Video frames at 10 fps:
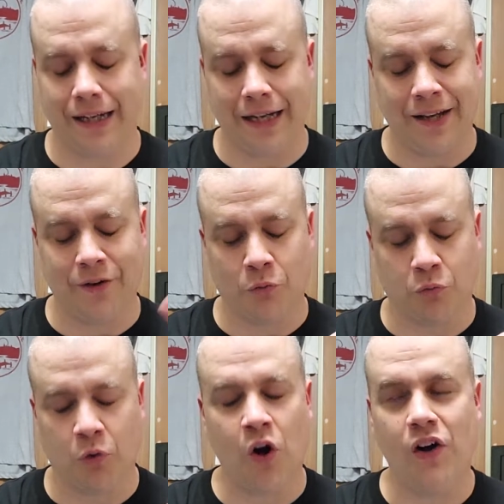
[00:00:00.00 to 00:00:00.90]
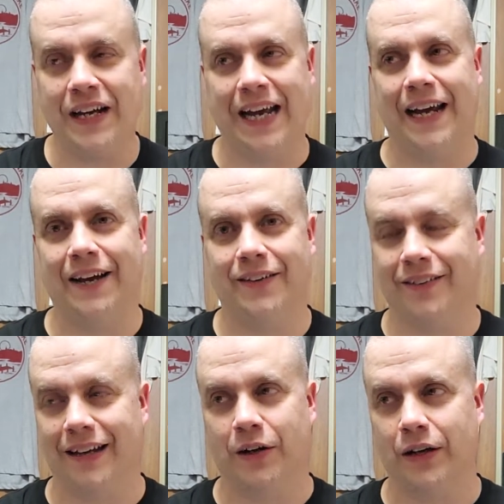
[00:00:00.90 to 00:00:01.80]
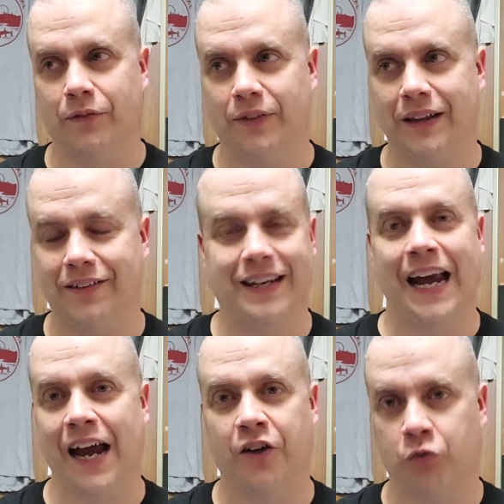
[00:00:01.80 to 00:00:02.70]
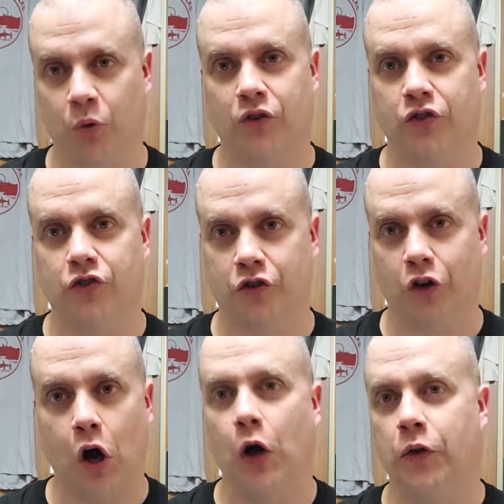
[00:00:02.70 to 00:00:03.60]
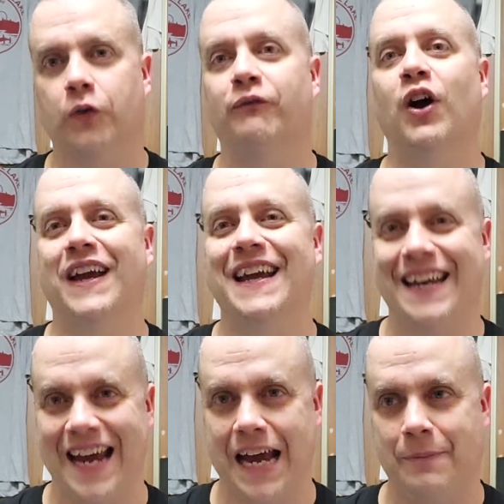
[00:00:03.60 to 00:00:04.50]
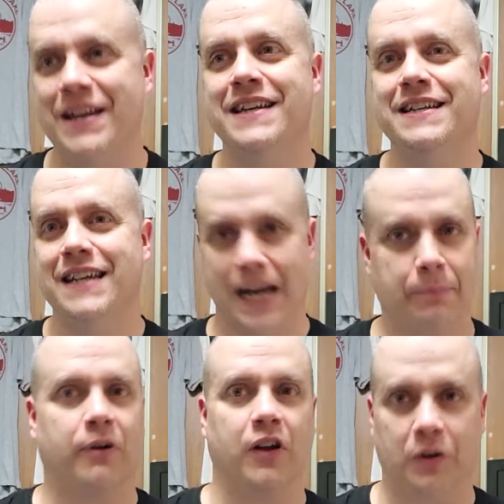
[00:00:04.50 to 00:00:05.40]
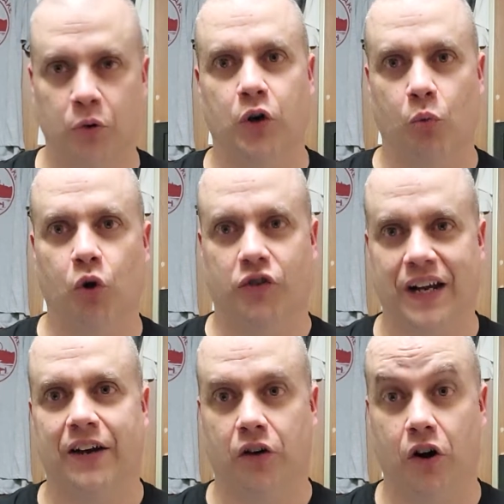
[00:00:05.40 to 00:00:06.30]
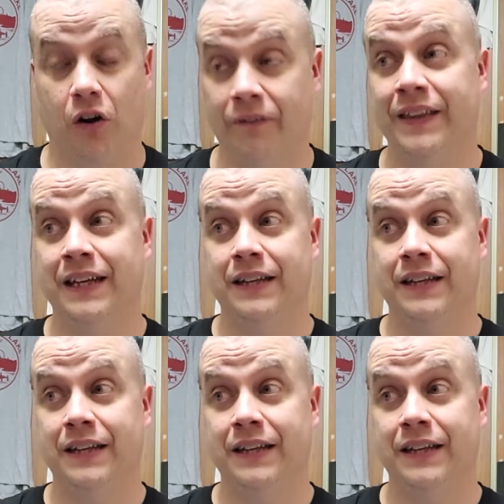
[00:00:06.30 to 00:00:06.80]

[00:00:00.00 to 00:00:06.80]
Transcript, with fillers: in the wrong hands, like if this cast wasn't just on their fucking game, it probably wouldn't have worked at all.